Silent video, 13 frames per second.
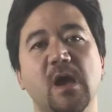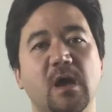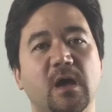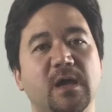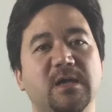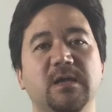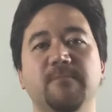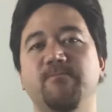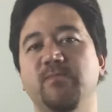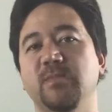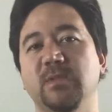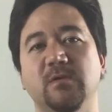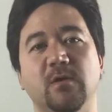like,
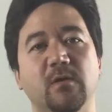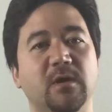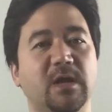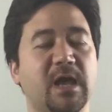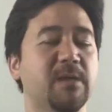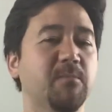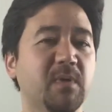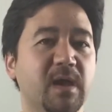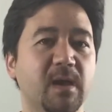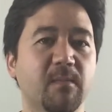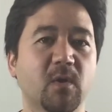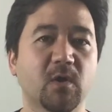at 8 p.m.